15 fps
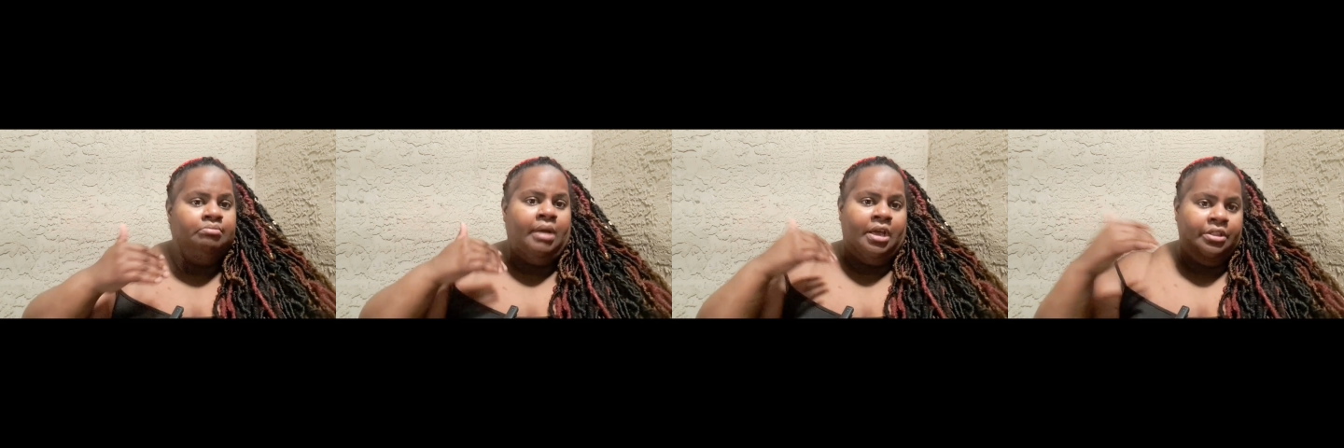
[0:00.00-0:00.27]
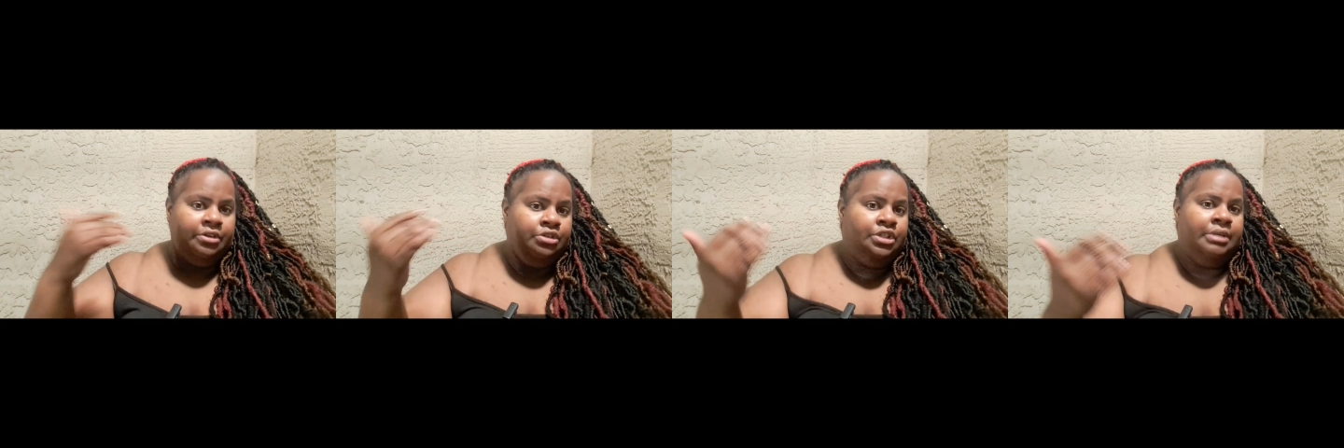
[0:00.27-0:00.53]
my
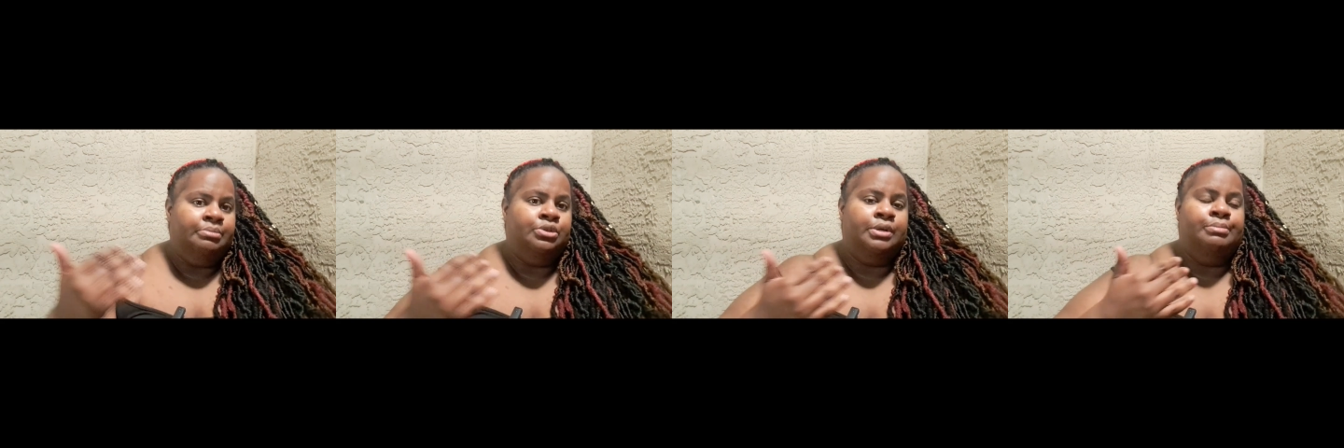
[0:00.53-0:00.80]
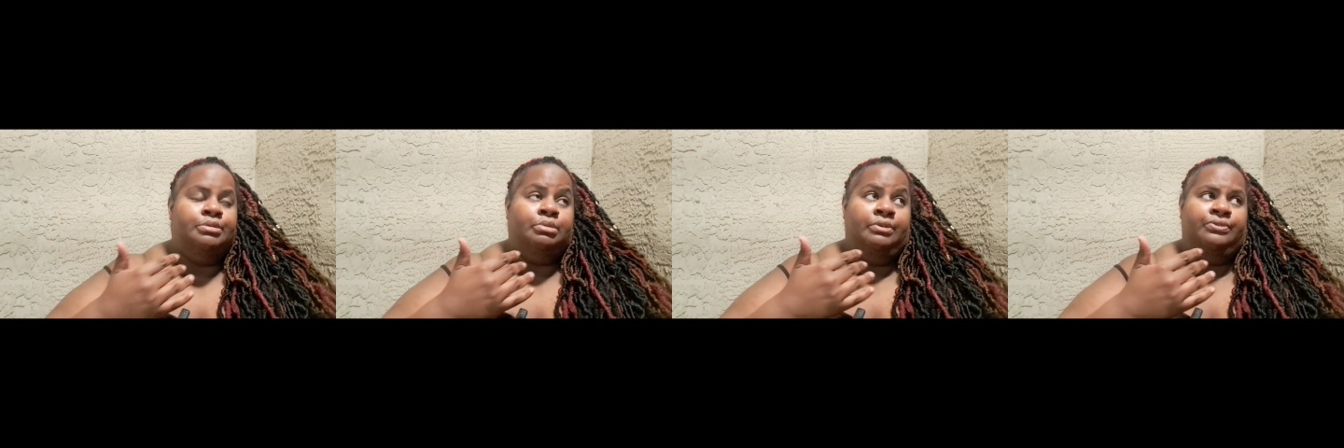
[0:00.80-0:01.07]
other gym
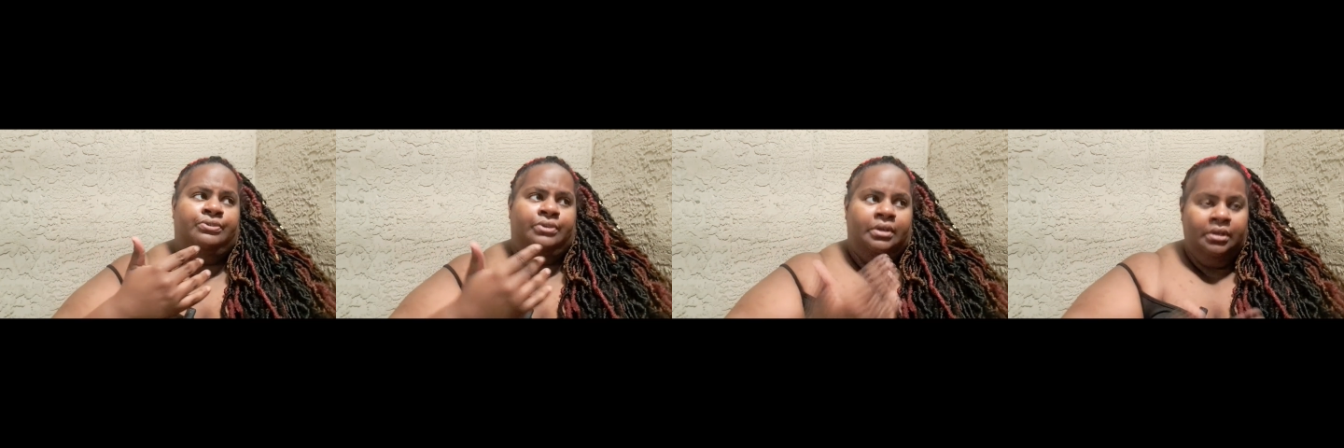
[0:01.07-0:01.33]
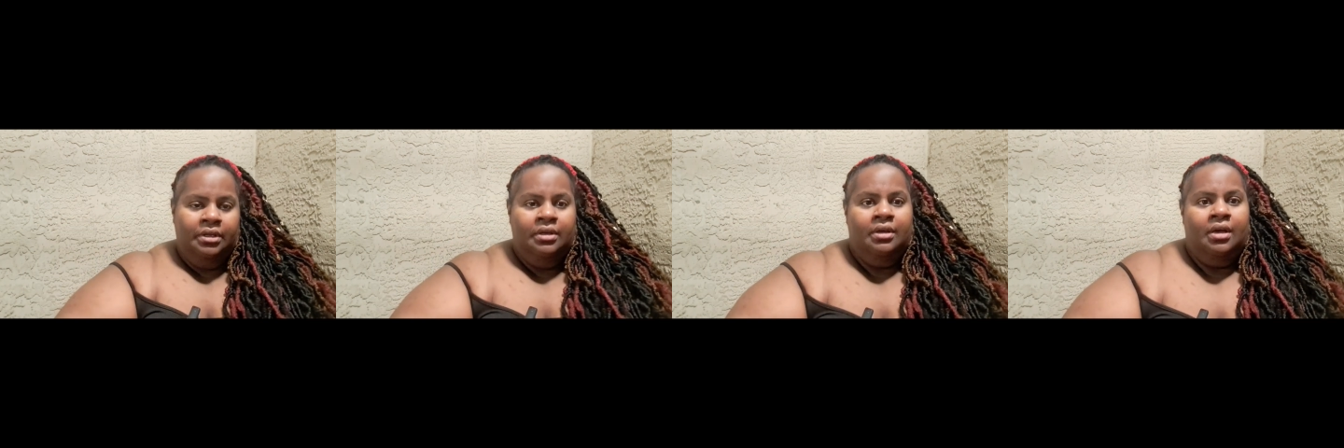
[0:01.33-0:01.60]
trips with
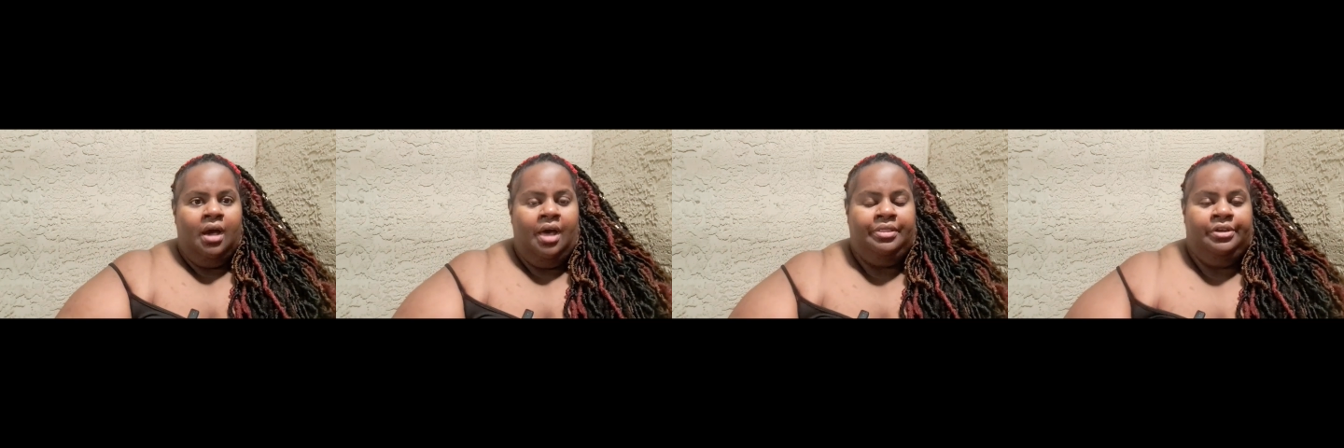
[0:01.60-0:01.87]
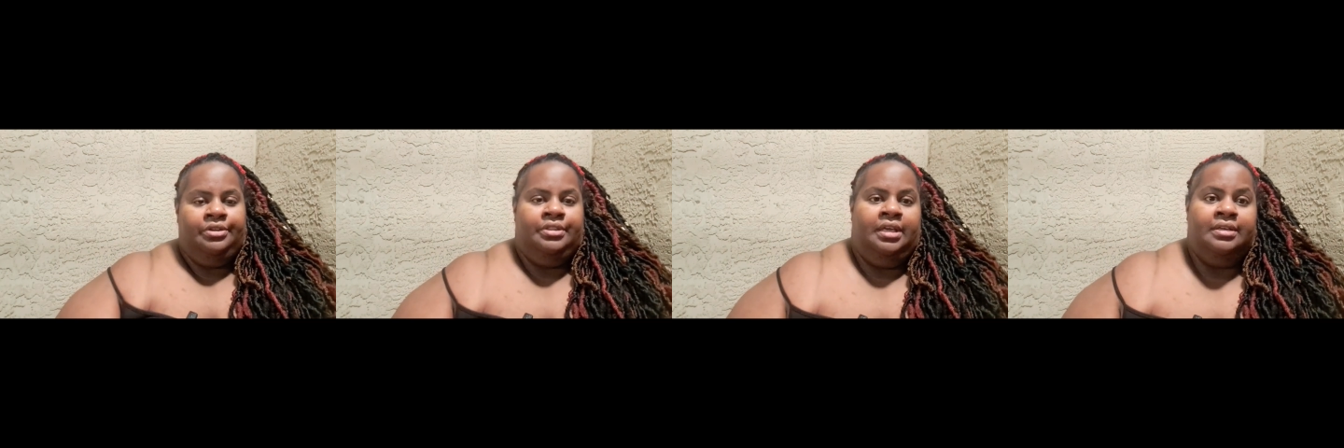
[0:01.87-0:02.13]

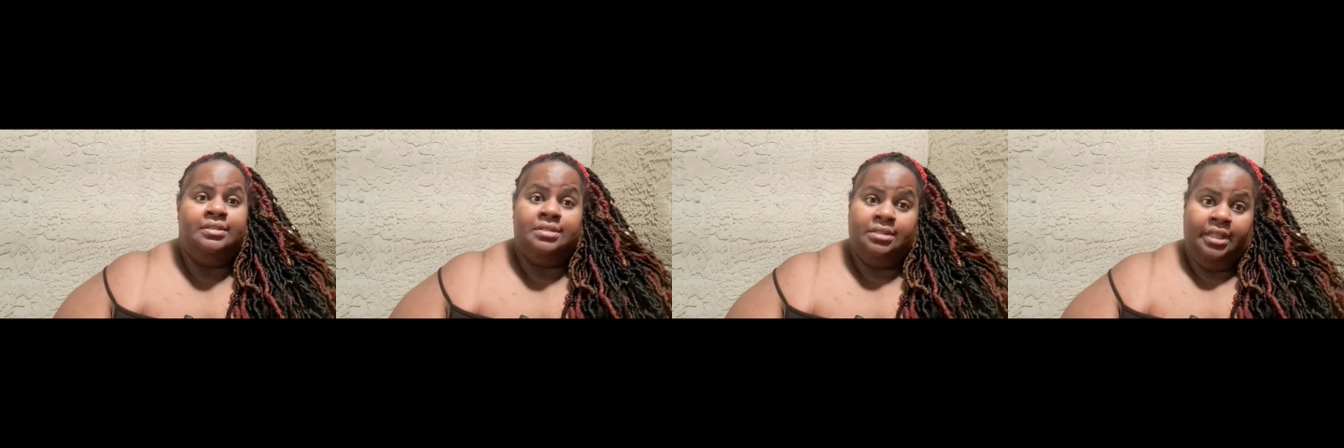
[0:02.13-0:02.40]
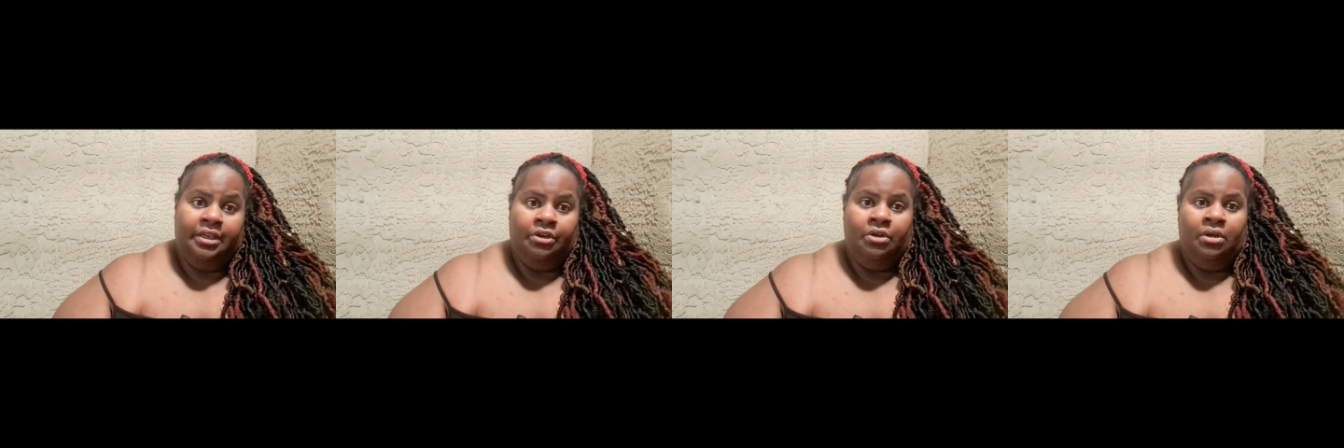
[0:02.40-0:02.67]
other things
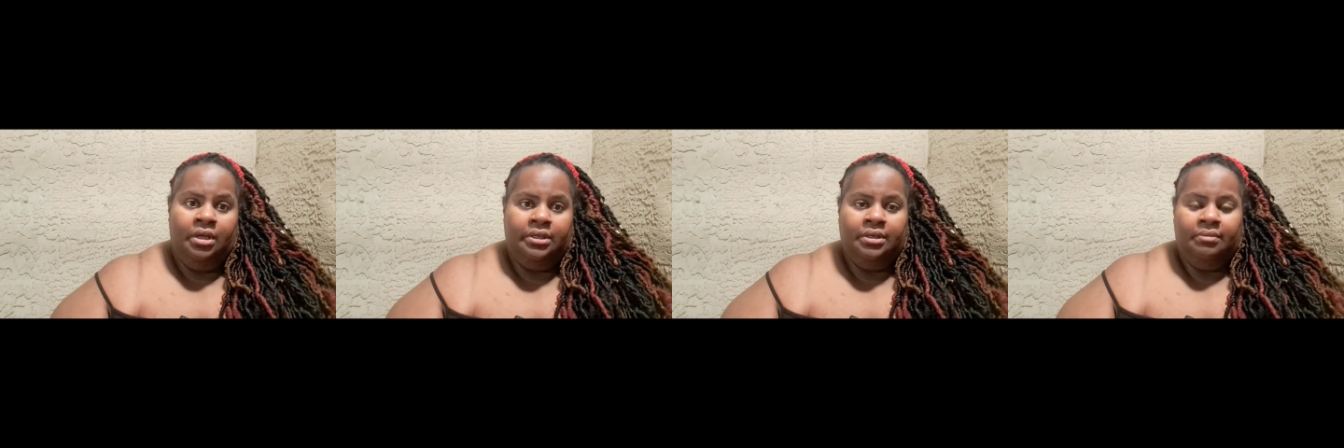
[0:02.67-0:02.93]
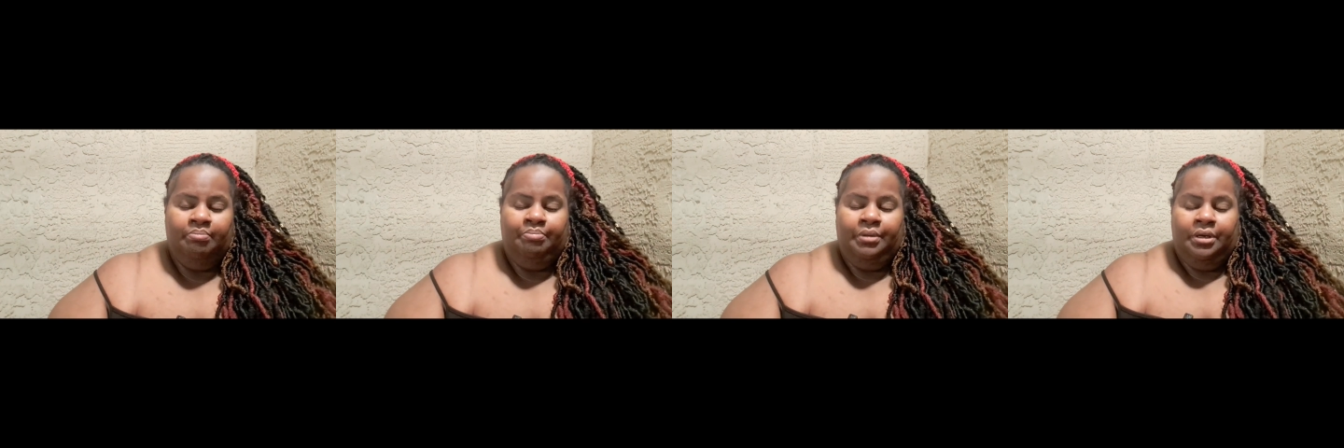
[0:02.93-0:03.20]
later on.